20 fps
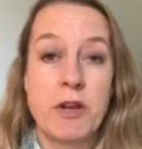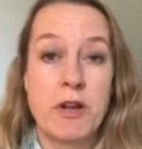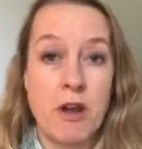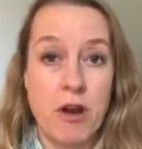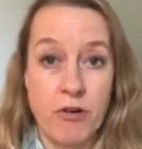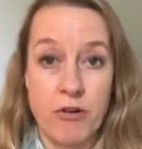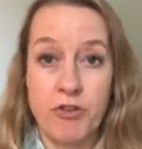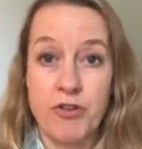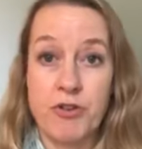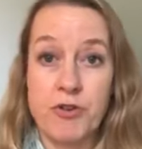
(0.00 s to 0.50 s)

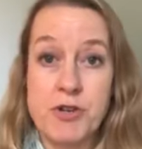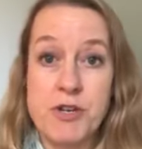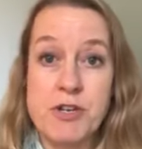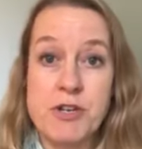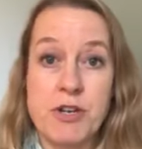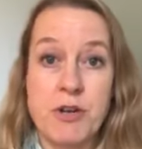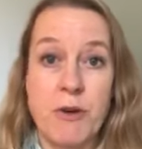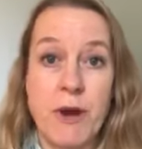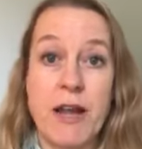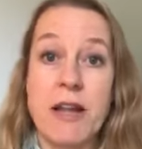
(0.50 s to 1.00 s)
encourage you to
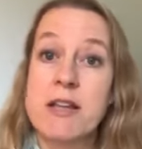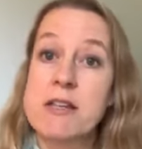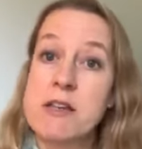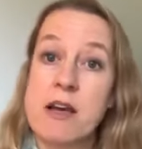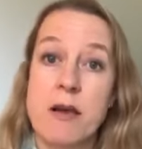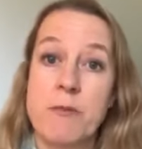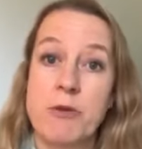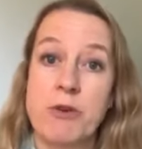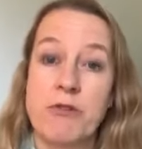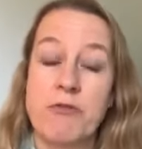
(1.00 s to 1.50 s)
do
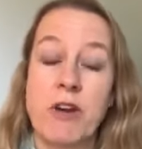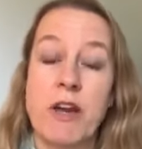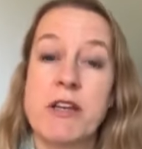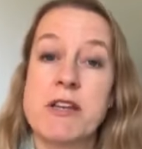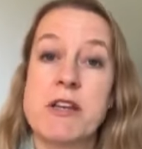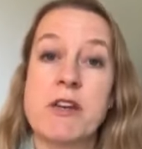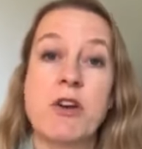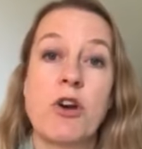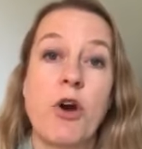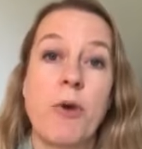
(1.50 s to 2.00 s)
anytime you're
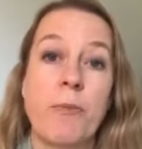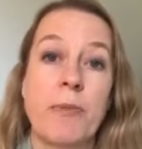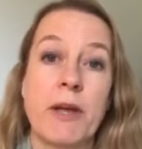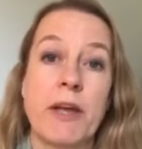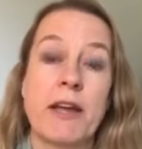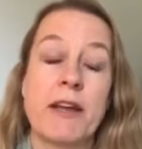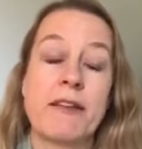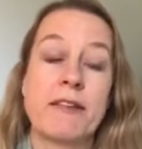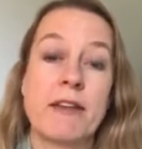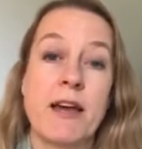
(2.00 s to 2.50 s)
writing
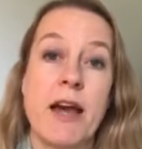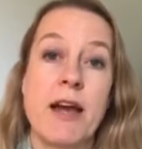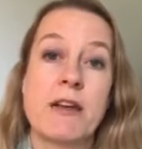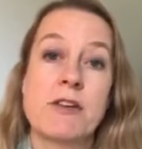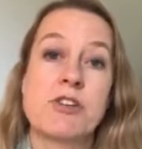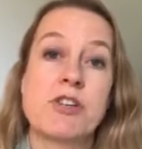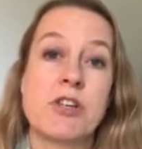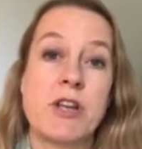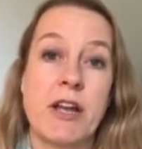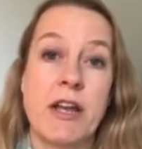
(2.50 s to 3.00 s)
copy: is
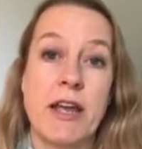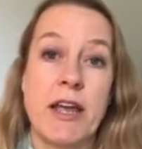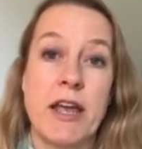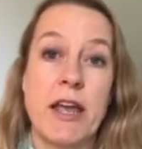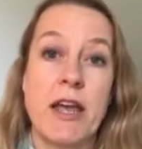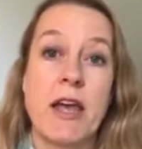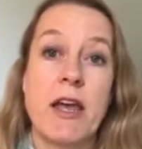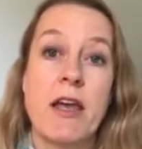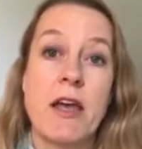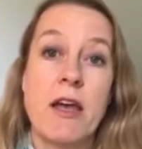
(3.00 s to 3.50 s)

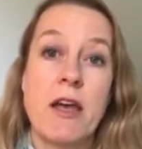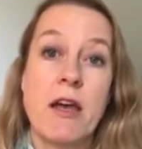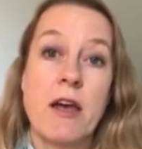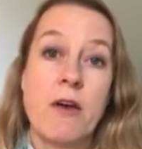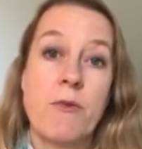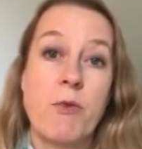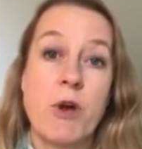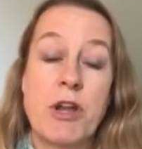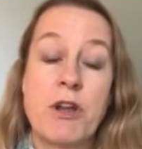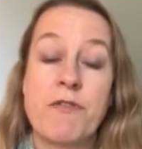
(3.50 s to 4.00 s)
actually,
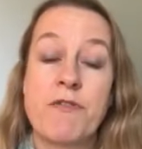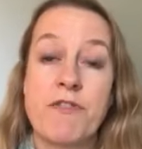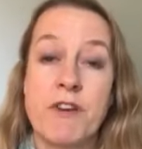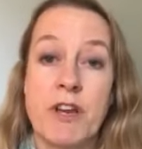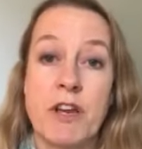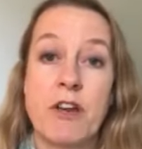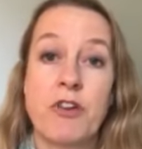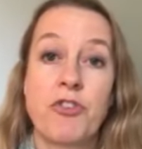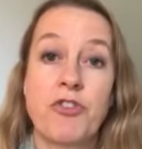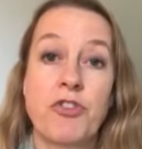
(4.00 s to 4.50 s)
when you've
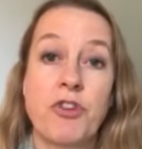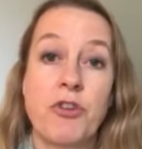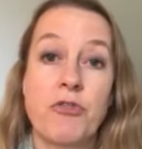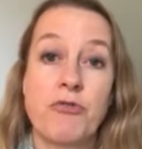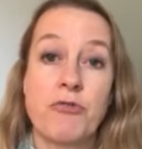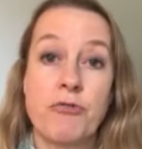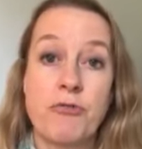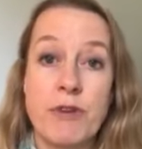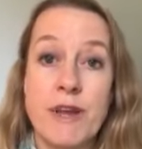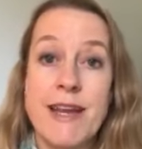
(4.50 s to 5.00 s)
finished,
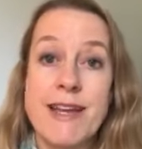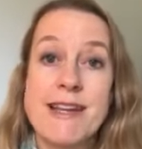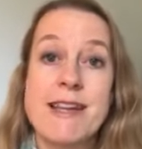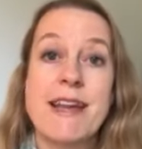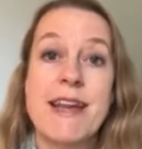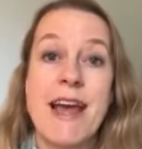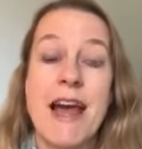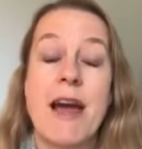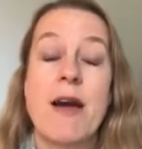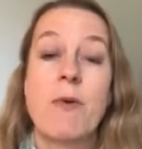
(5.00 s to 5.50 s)
read
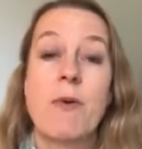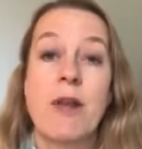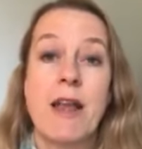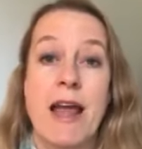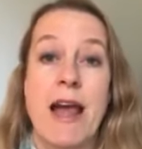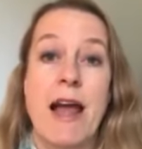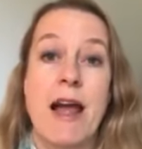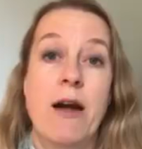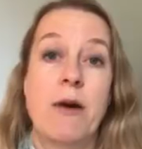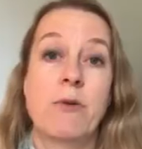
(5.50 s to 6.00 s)
it out
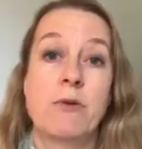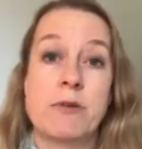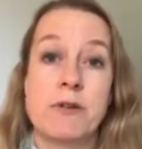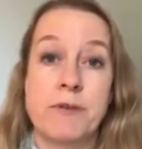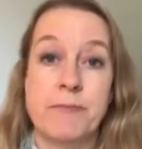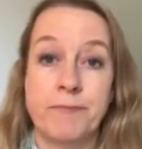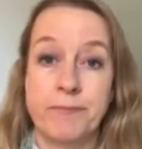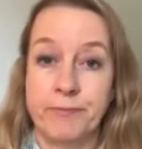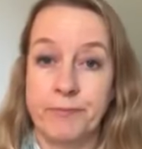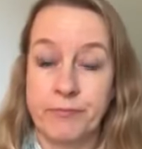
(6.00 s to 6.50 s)
loud.
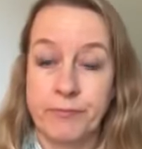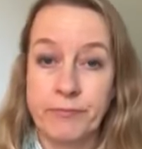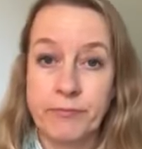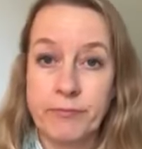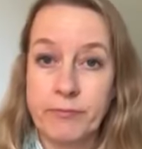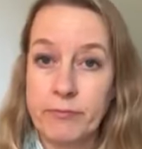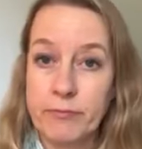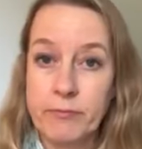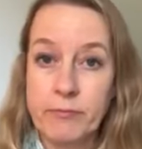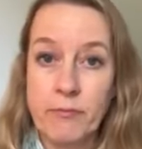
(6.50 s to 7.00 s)

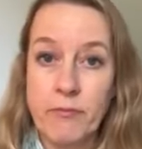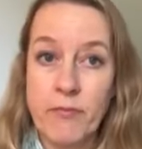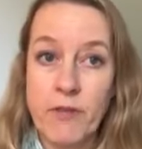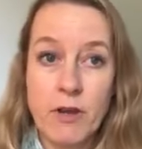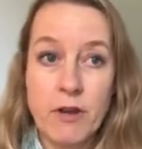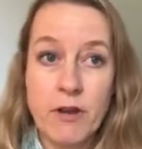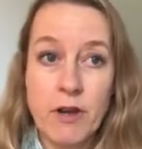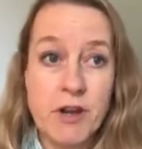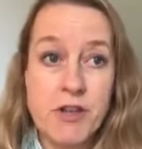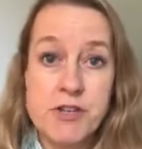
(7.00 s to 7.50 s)

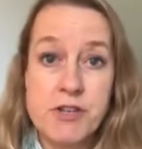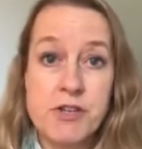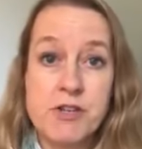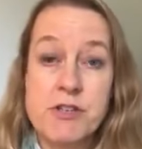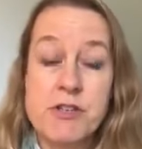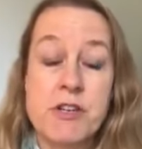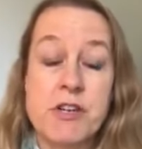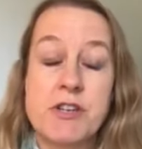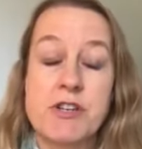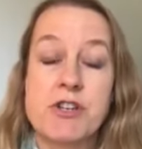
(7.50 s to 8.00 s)
It's
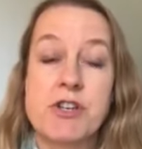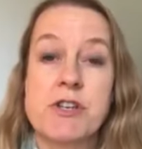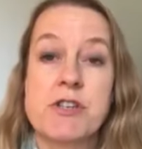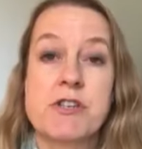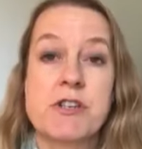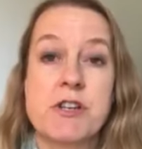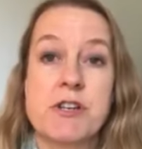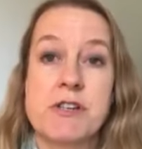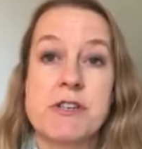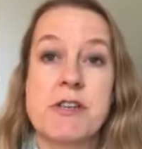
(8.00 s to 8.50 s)

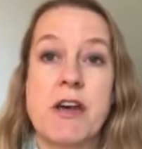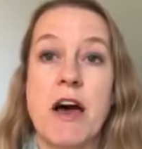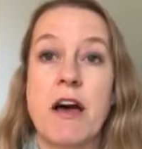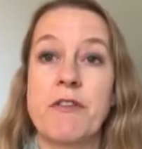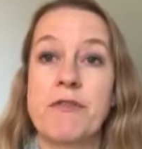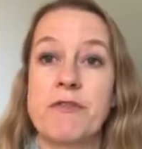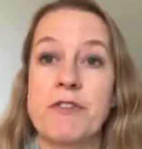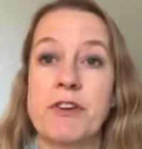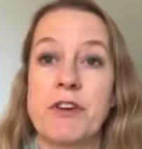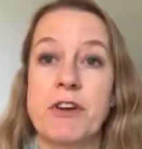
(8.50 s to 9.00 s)
just to
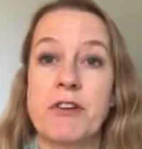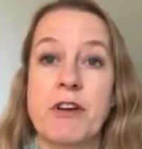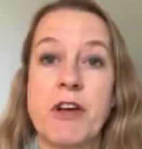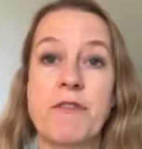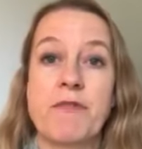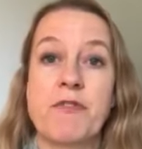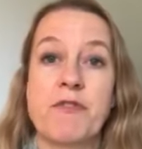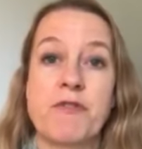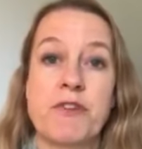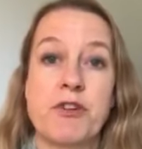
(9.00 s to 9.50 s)
yourself. You don't
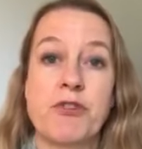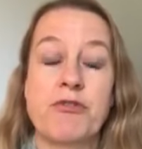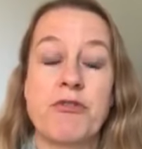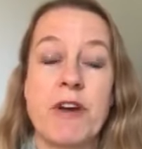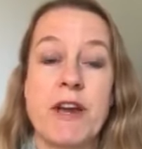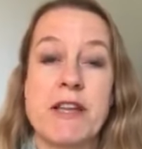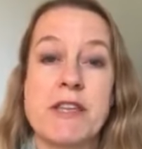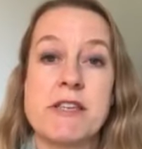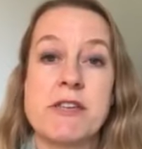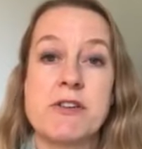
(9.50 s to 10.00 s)
have to feel
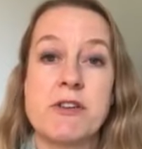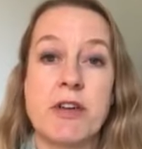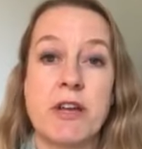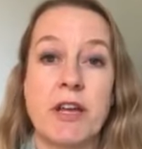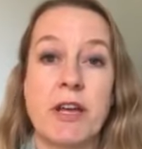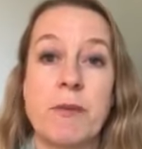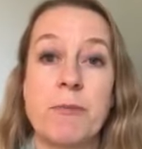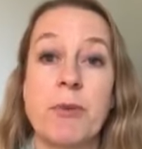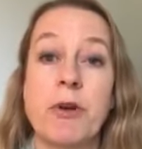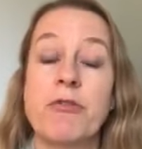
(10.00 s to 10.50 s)
crazy
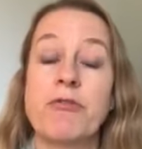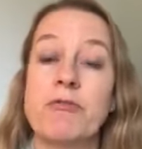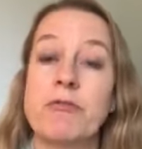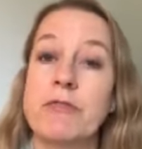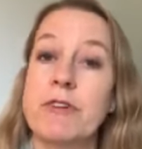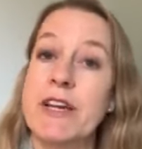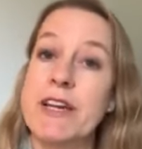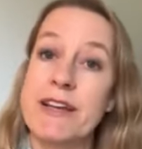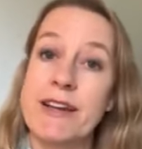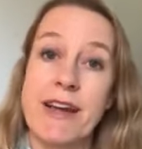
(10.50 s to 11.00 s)
doing it, but
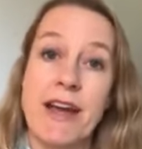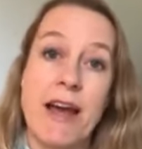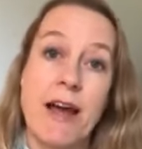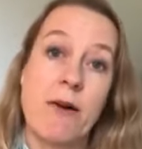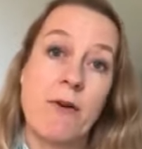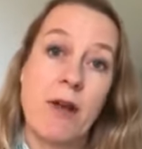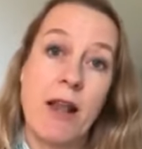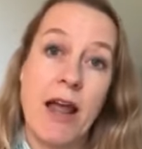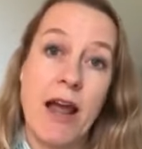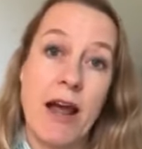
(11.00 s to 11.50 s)
read it
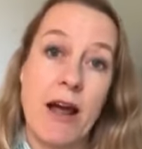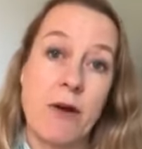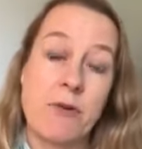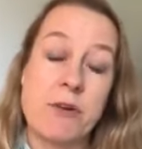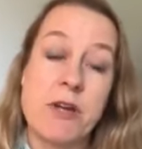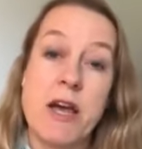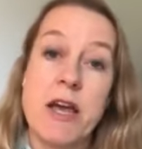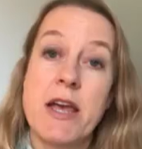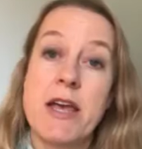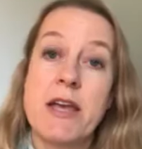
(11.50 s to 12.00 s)
out loud.